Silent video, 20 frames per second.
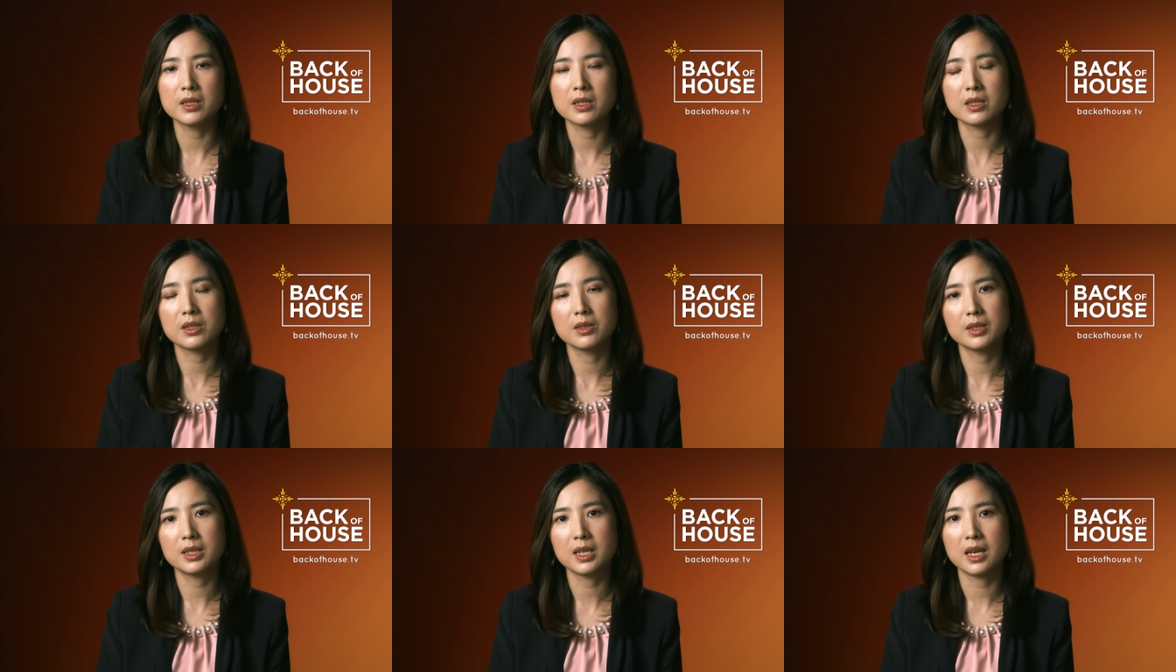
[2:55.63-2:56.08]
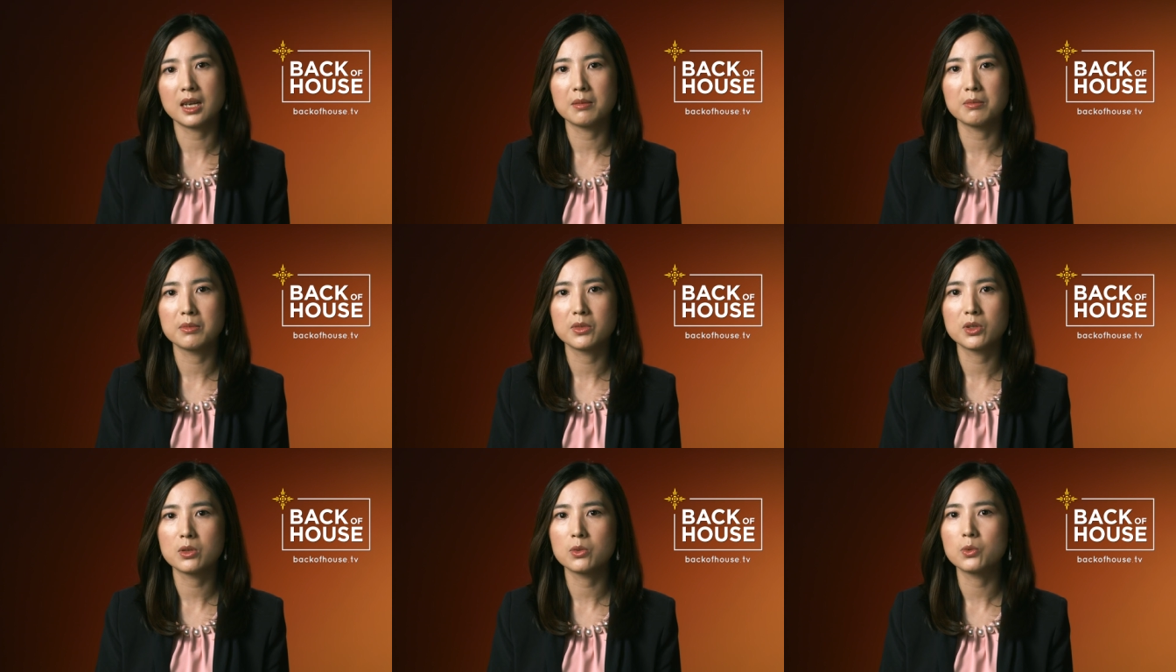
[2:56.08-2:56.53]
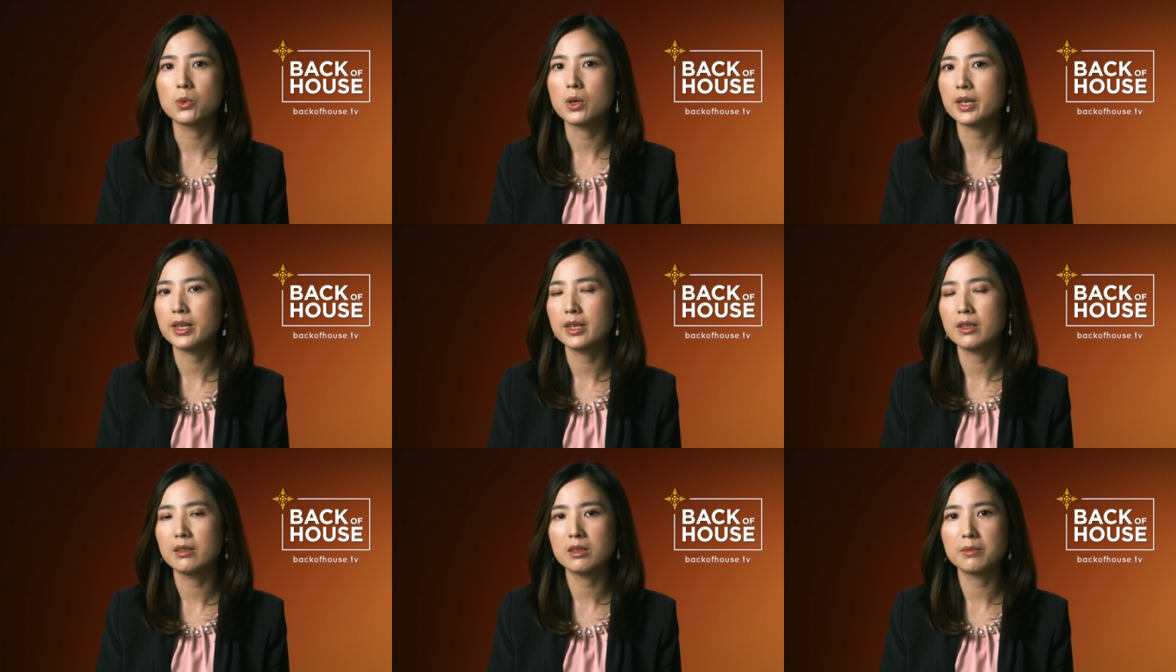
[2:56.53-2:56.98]
it's a good time to
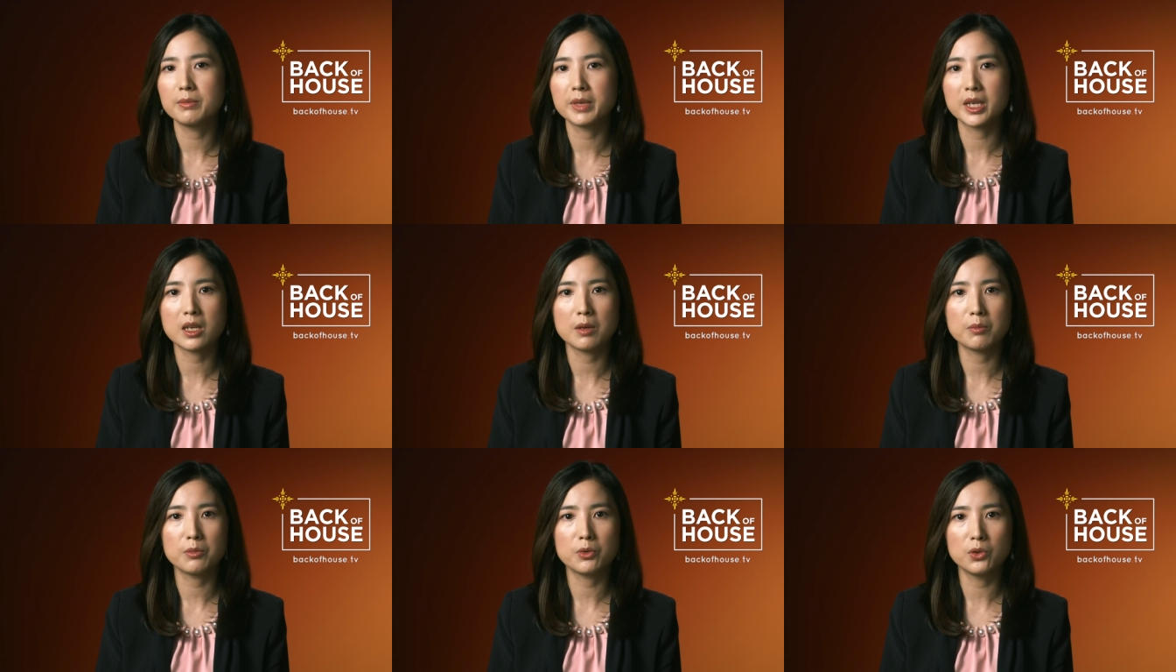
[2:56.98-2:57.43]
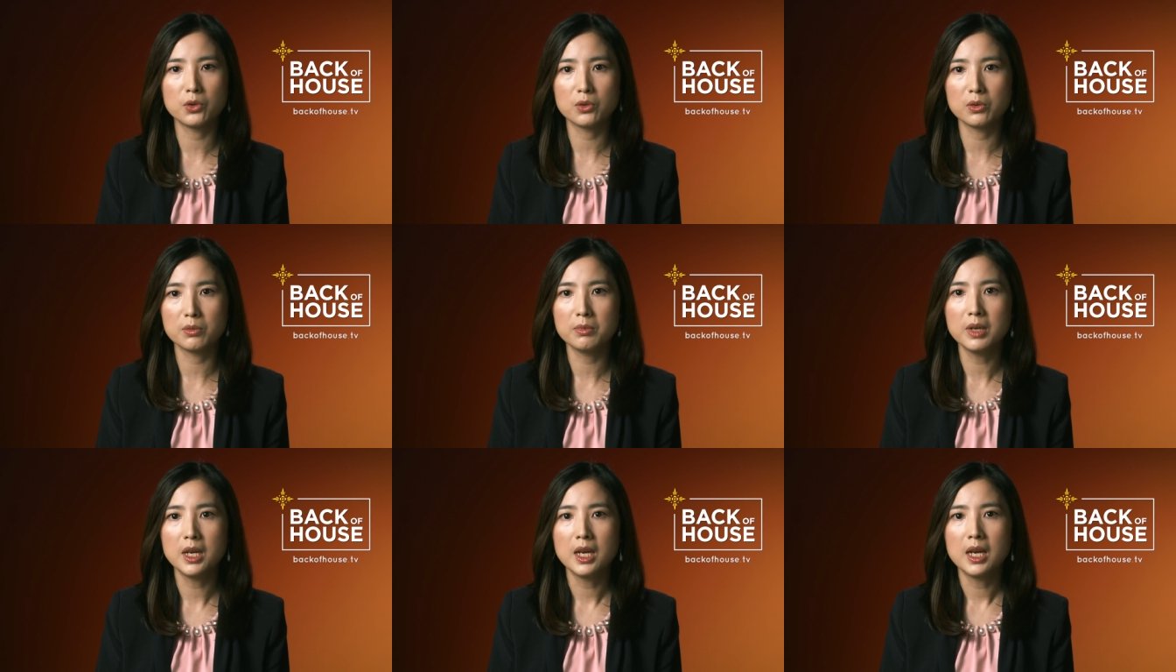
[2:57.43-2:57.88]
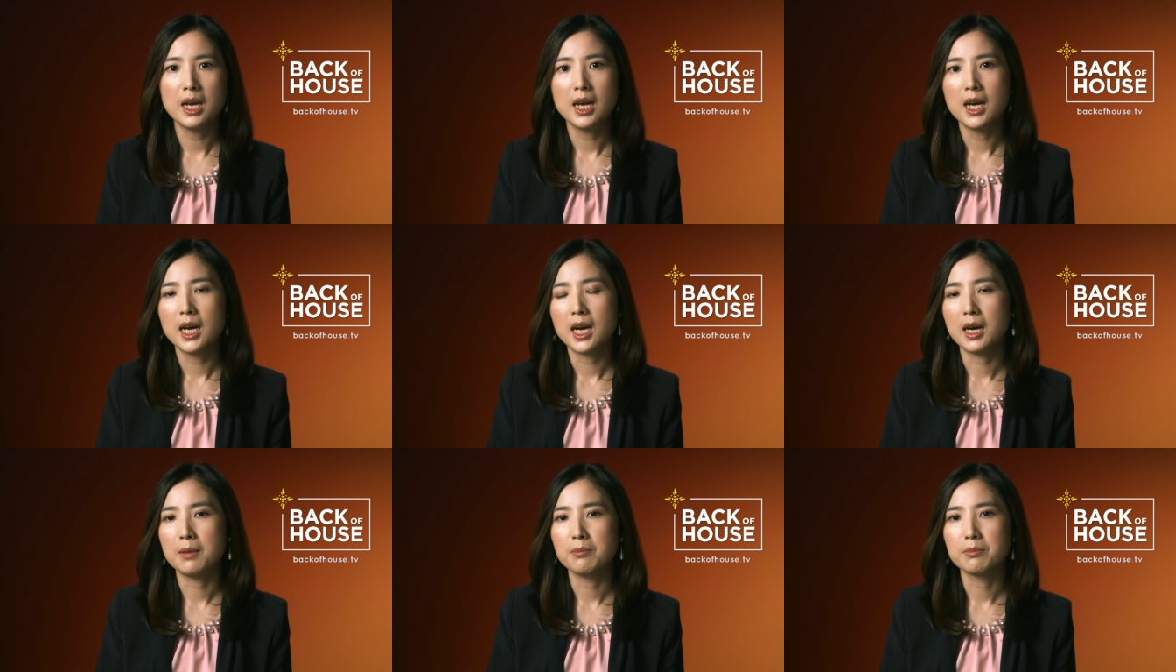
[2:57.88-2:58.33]
walk in the makeup room
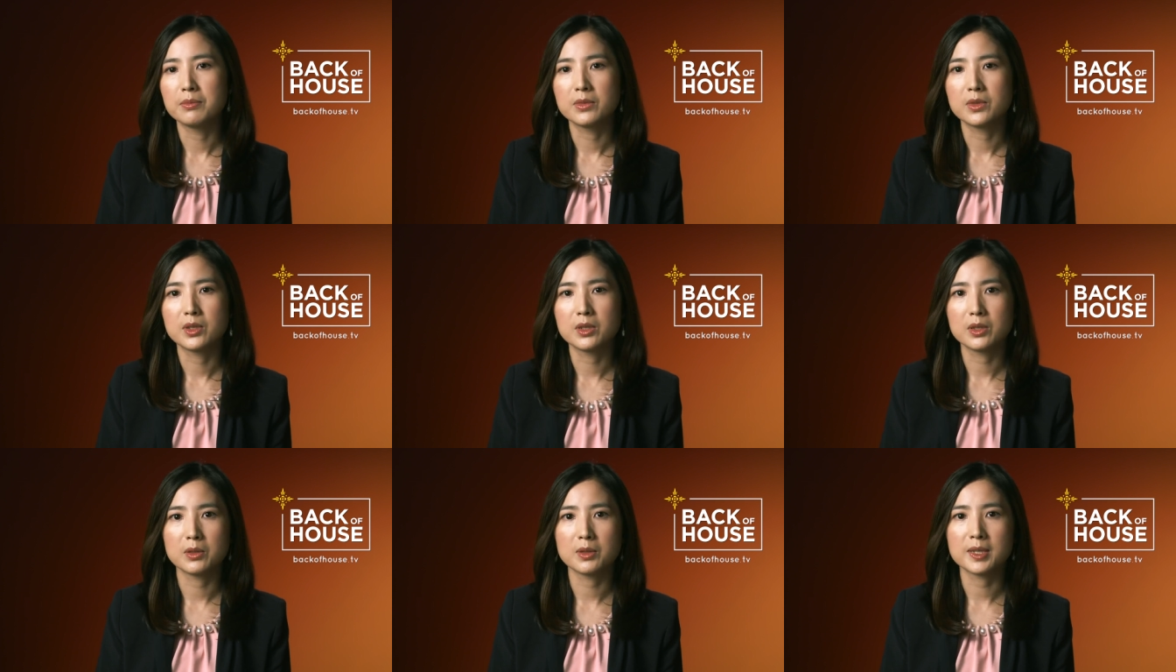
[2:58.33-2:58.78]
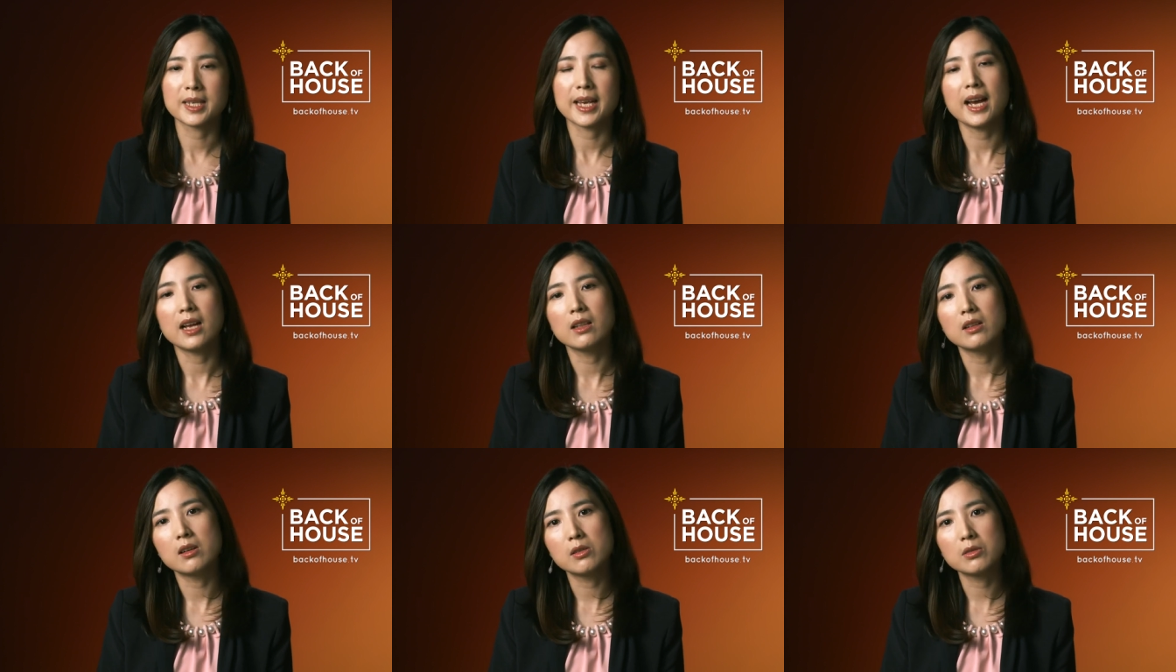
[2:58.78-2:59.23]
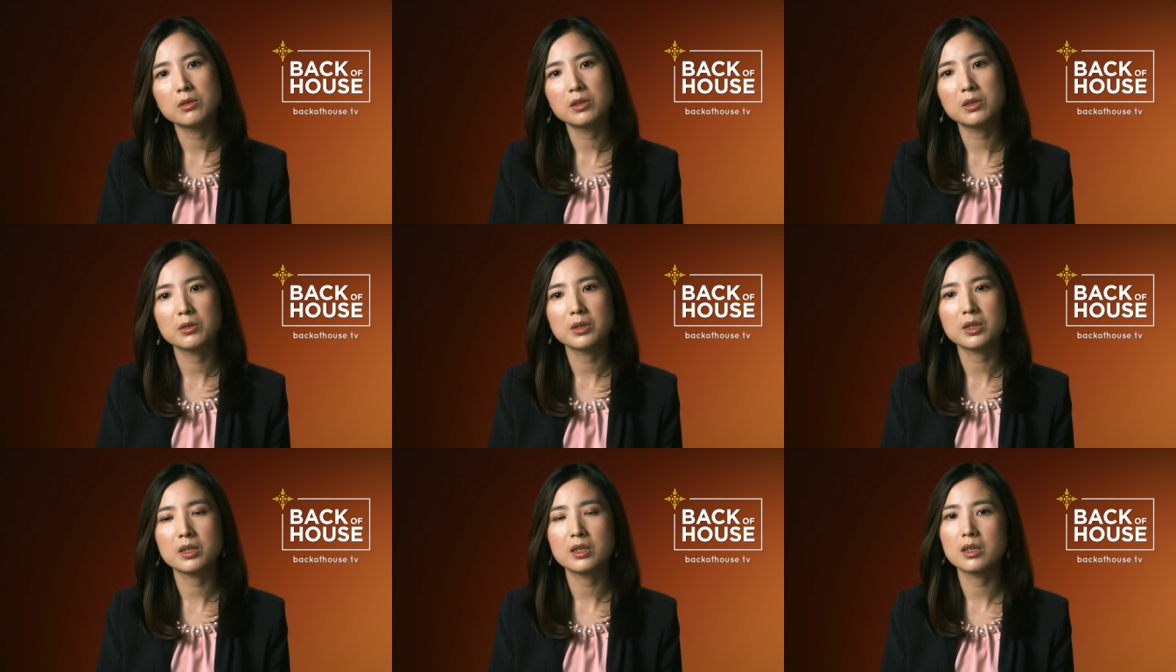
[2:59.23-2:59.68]
to say hello
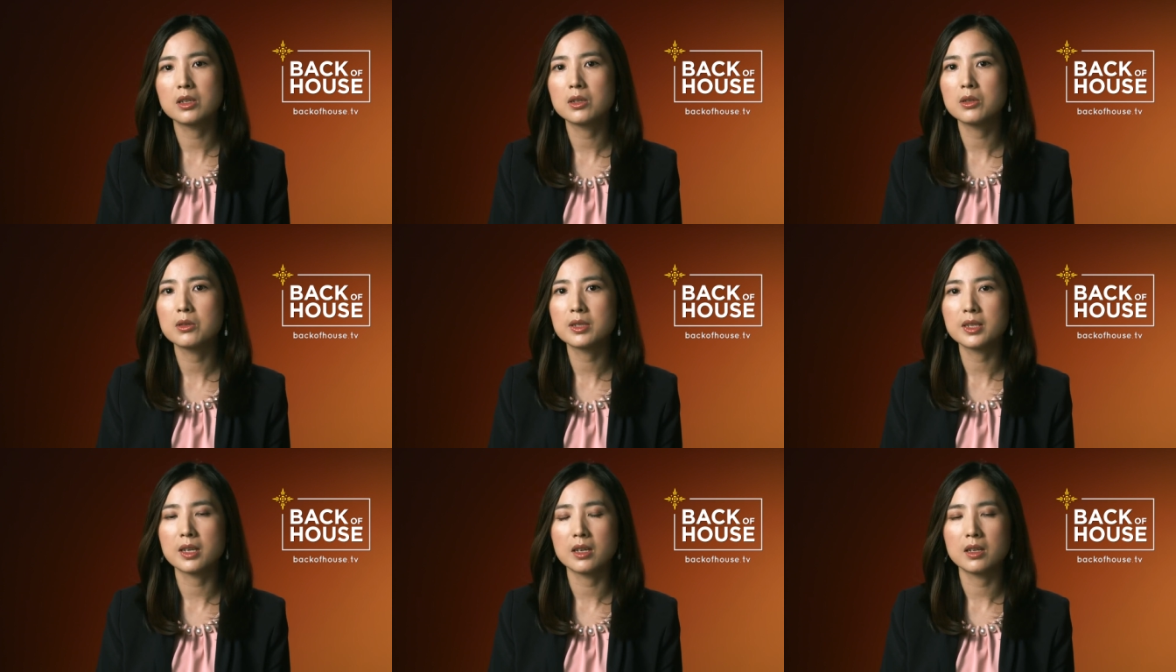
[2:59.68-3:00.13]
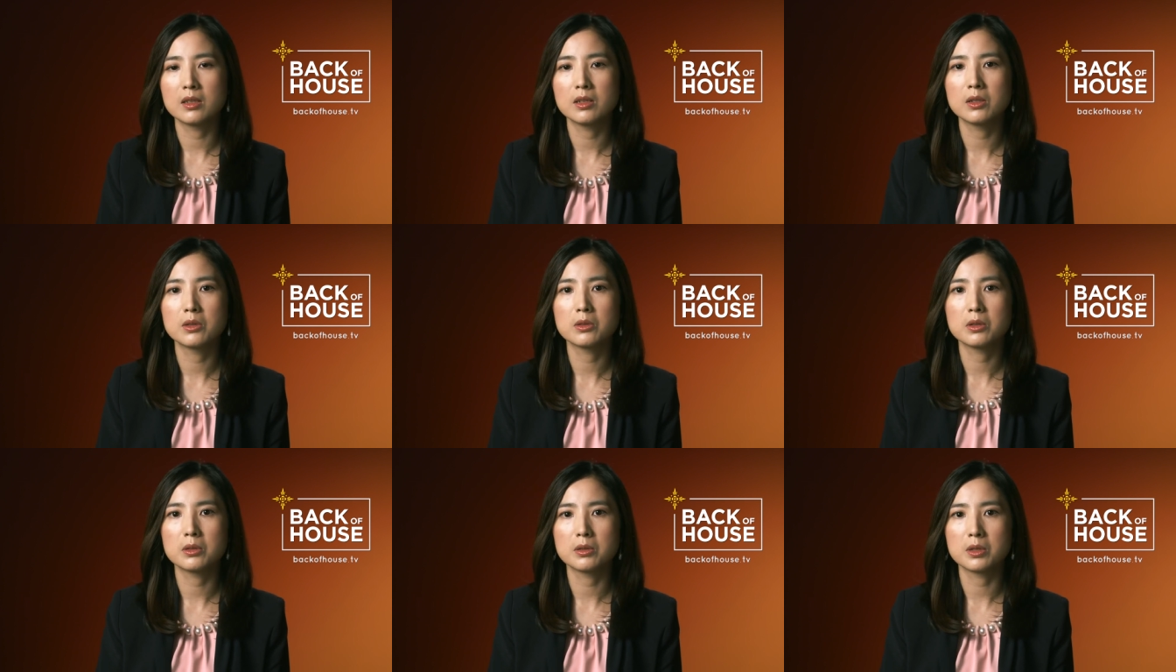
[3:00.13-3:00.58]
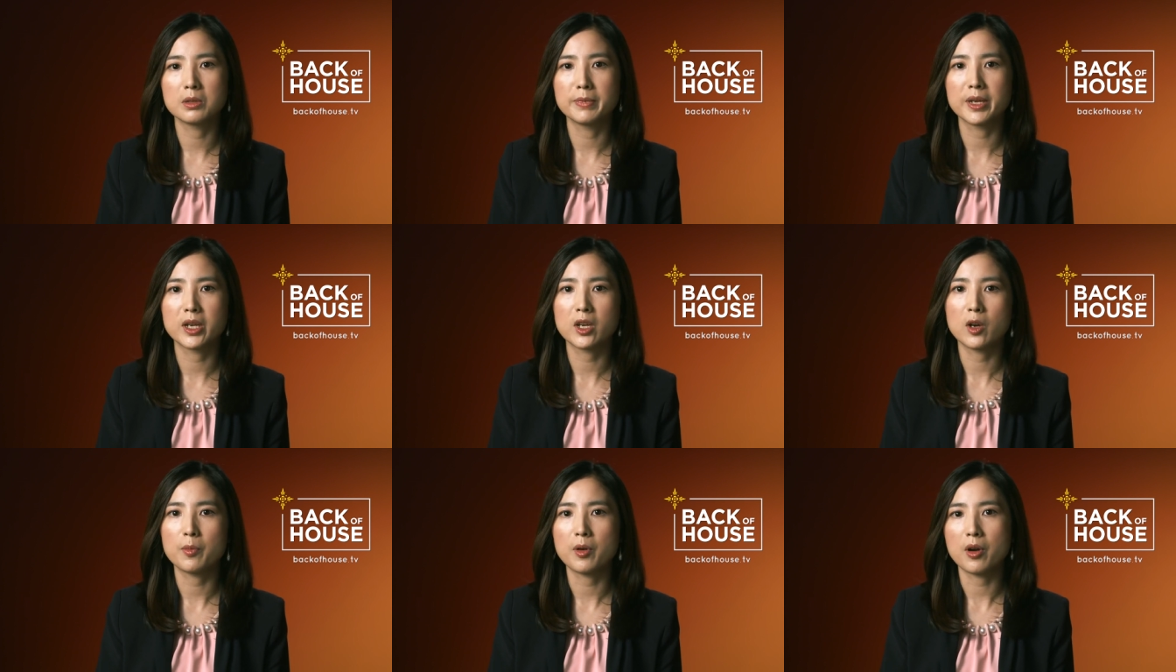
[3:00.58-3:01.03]
to the girls, say hello to the
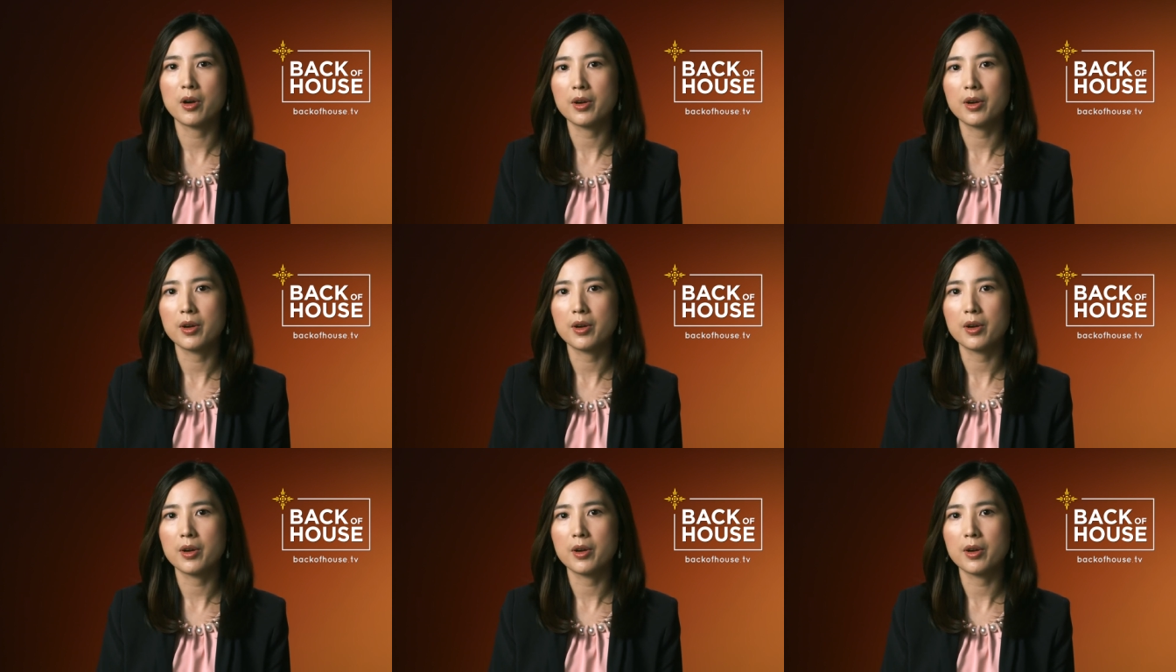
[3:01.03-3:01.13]
makeup